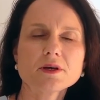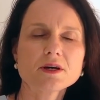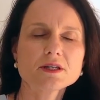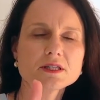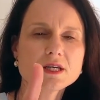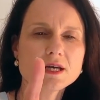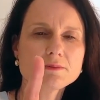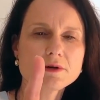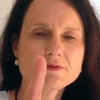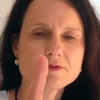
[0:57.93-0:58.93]
I could take
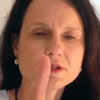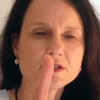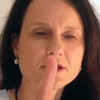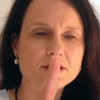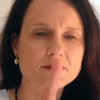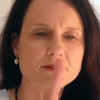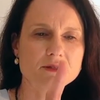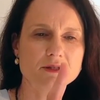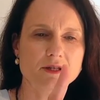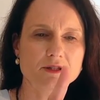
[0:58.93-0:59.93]
my finger
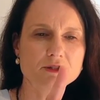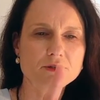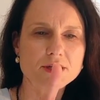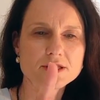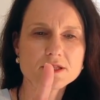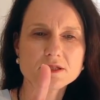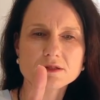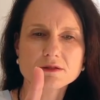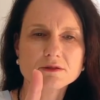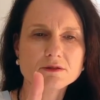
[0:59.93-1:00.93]
and trace it
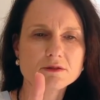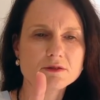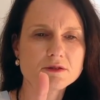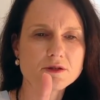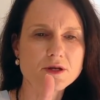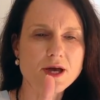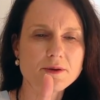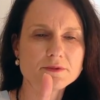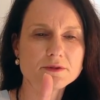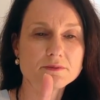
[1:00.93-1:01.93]
on her
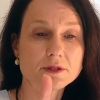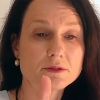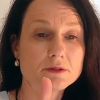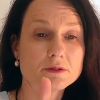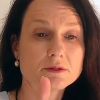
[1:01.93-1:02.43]
abdomen.